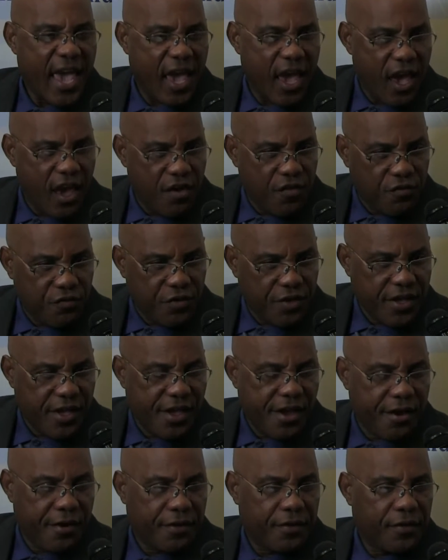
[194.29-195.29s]
every
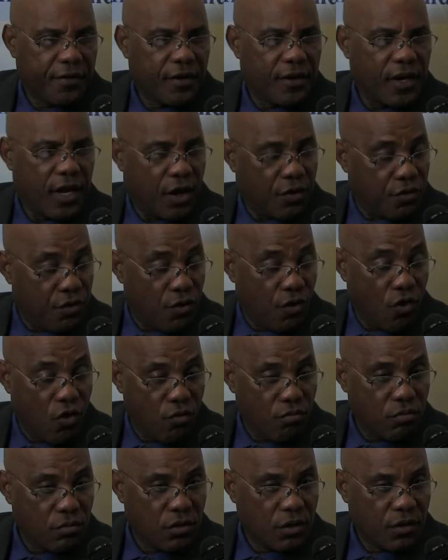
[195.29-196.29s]
year I go
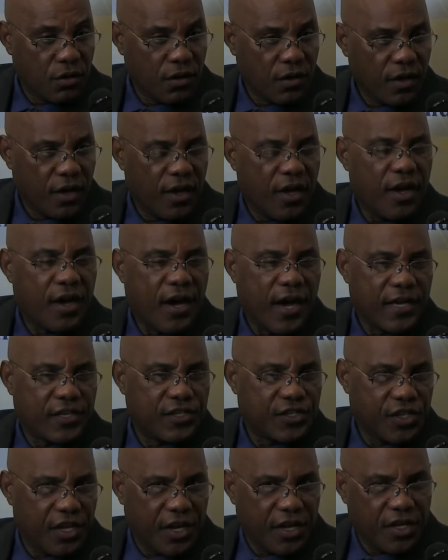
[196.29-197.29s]
home, I
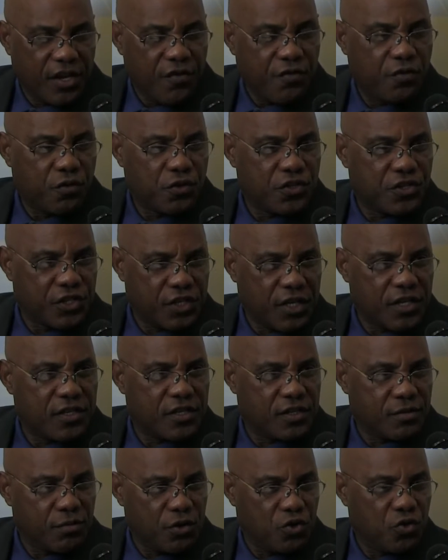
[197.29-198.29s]
stay there for
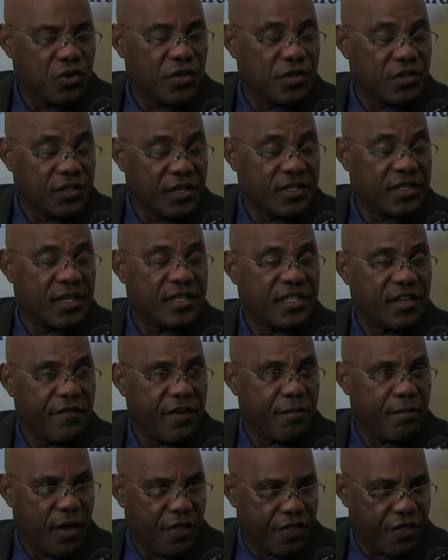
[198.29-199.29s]
between 6 and
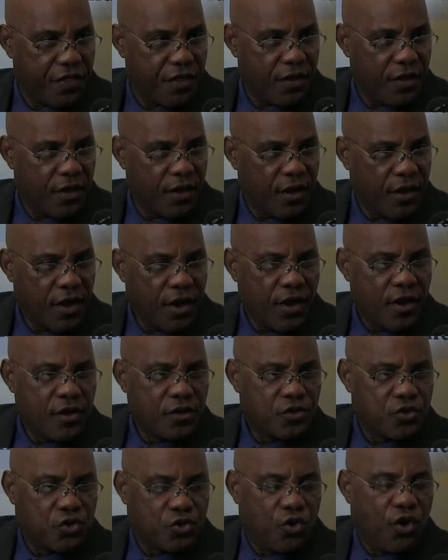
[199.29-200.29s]
7 months.
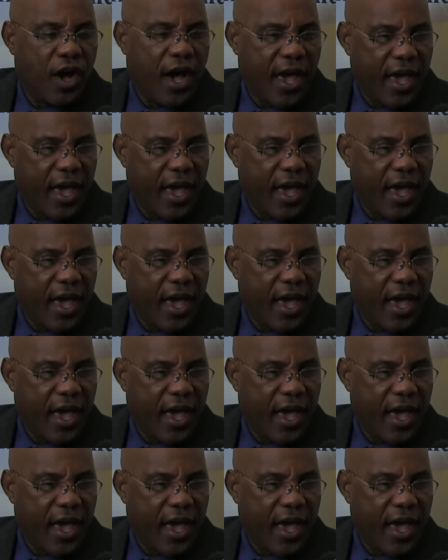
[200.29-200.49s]
So I